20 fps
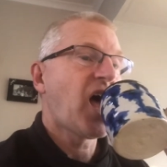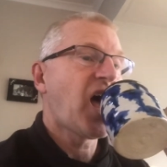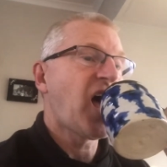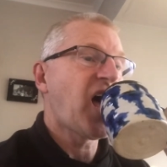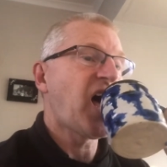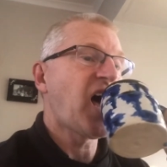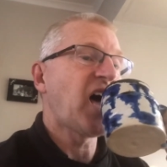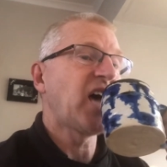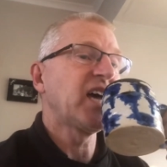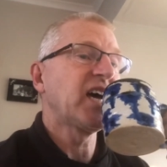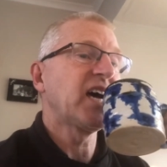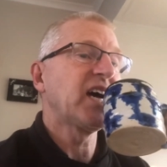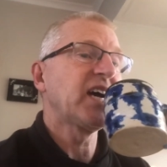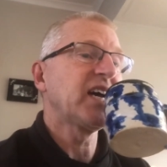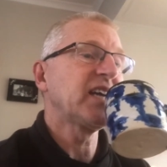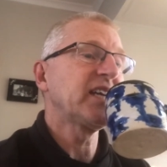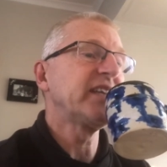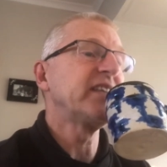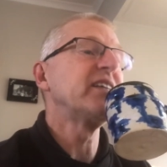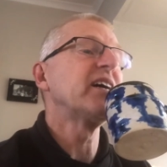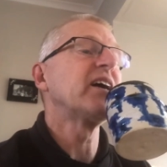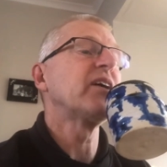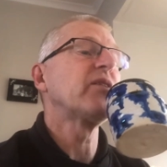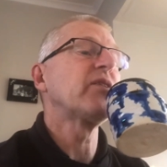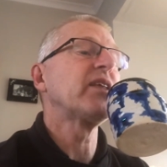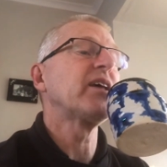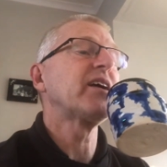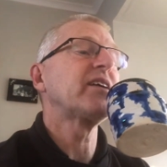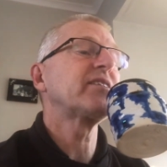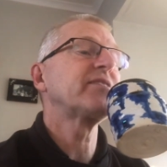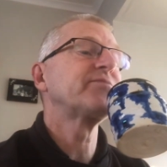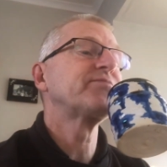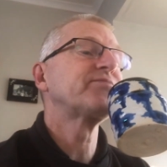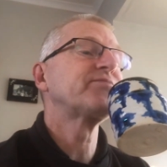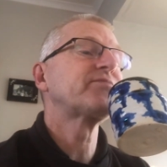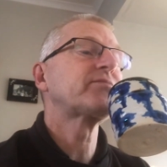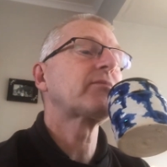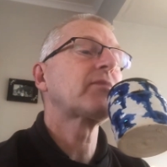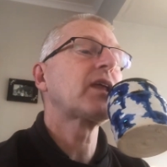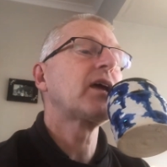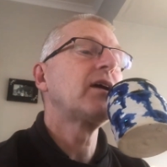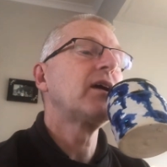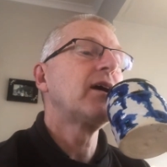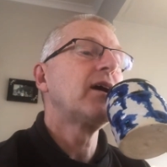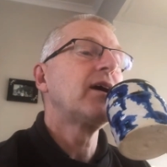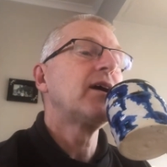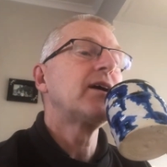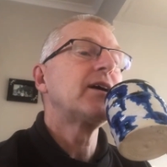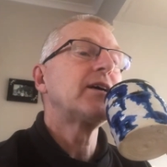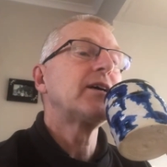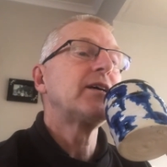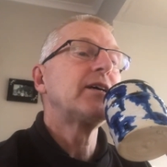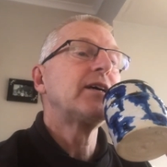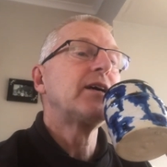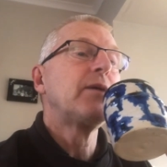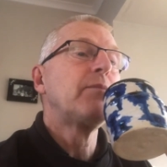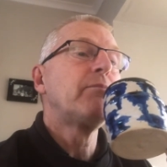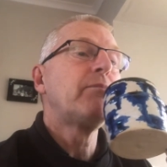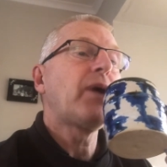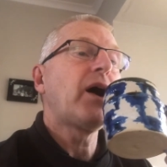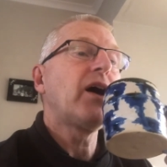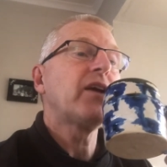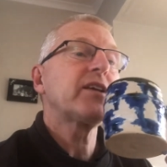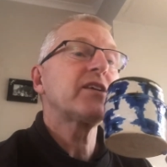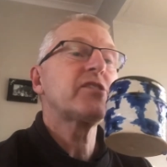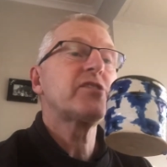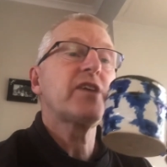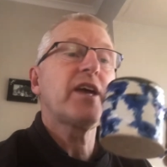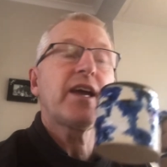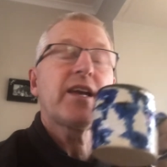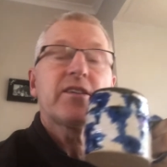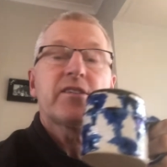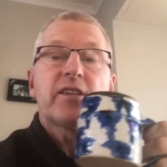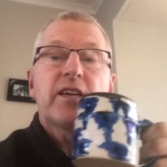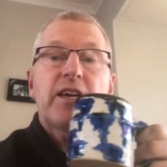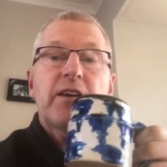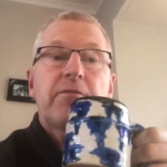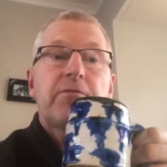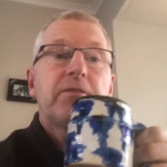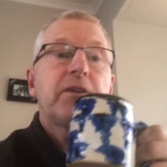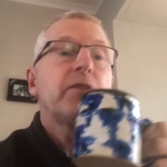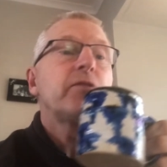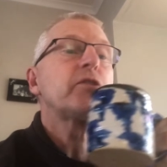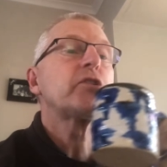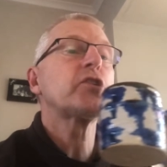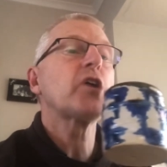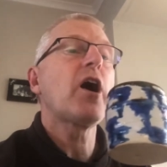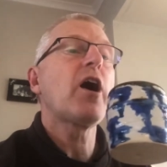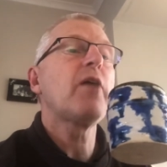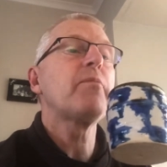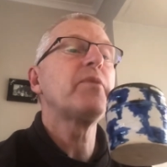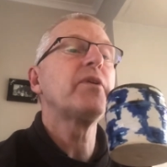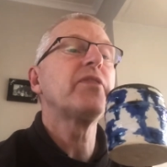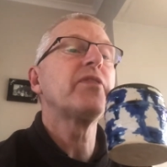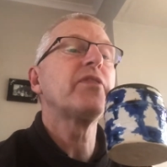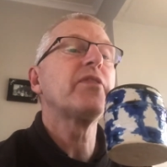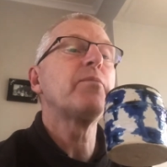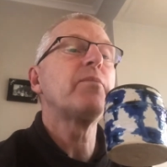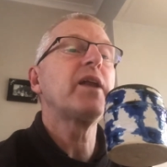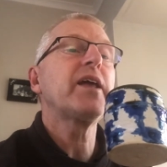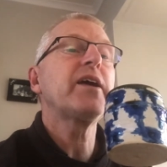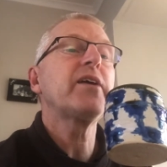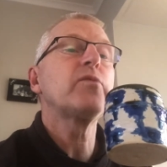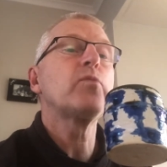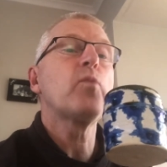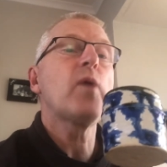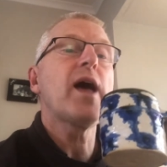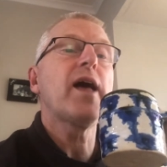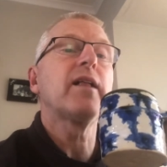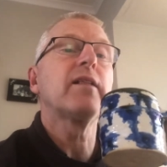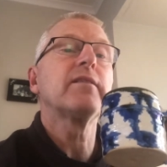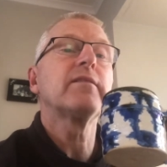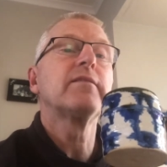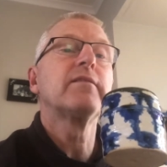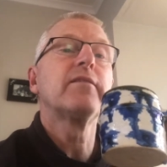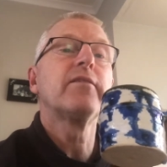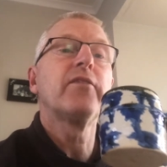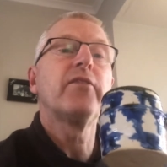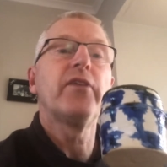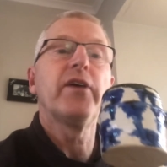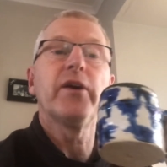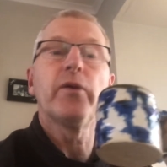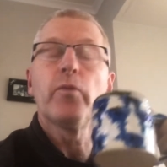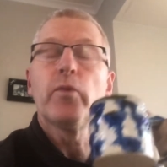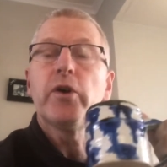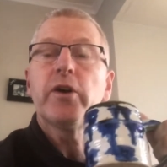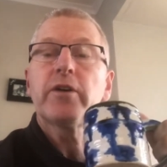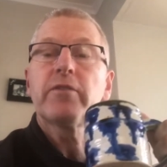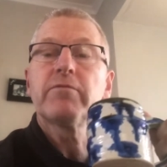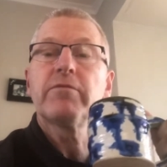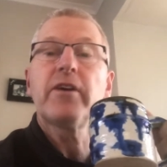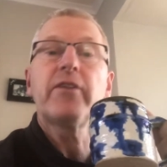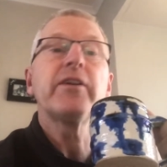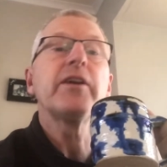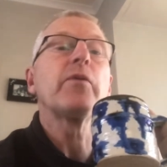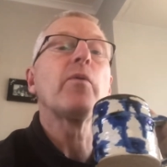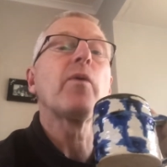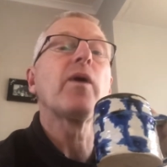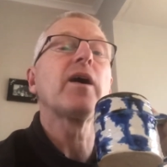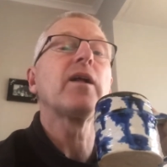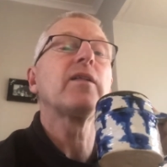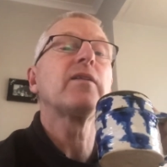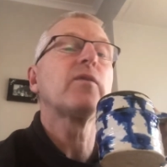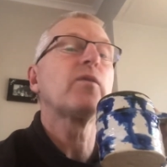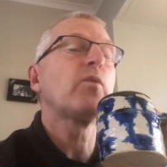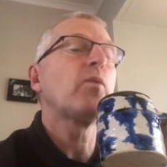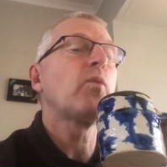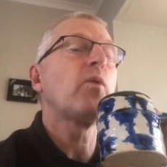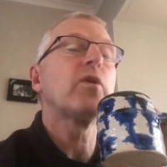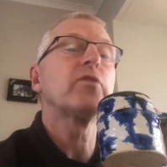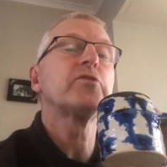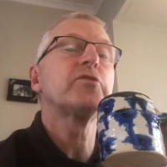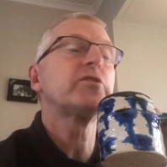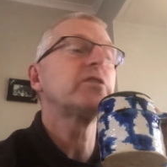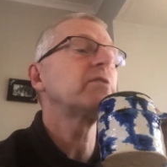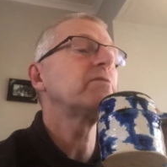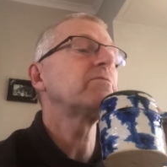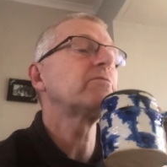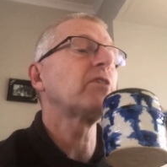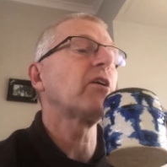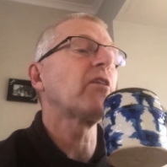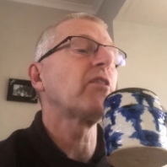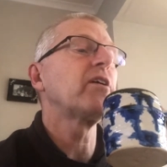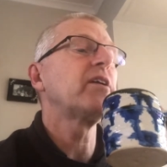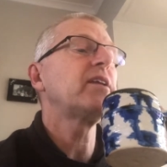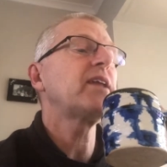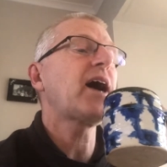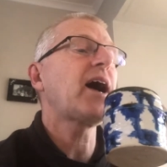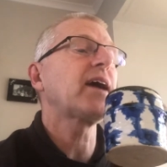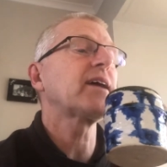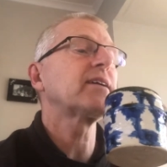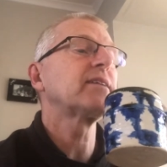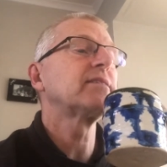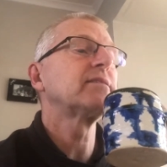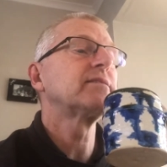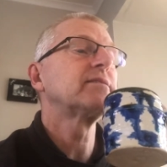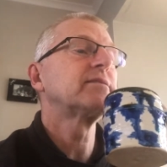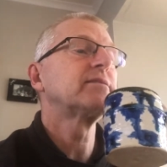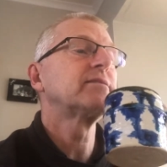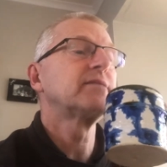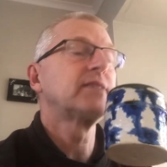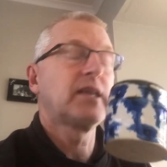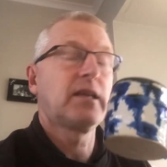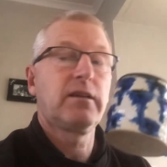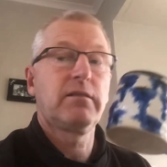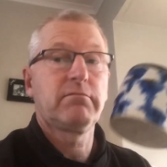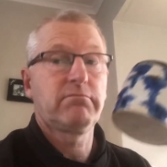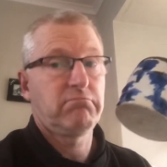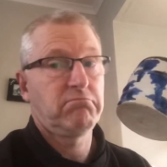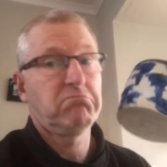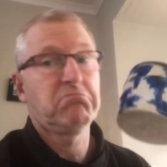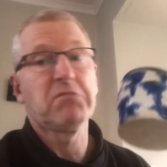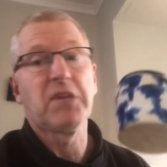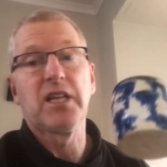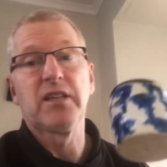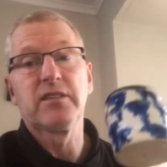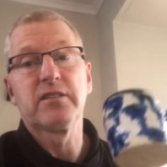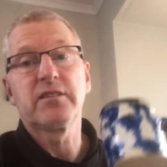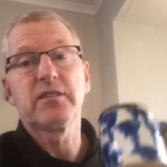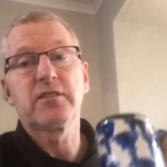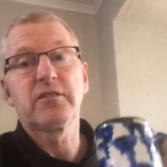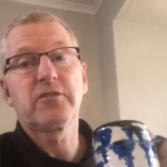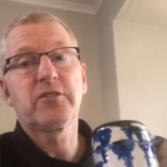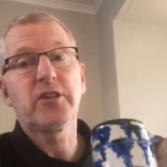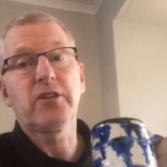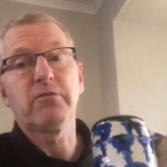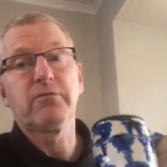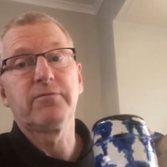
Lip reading: I highly doubt that. Barter says that if you sharpen the blade well, they work very well once you've got the knack. Well, this is true.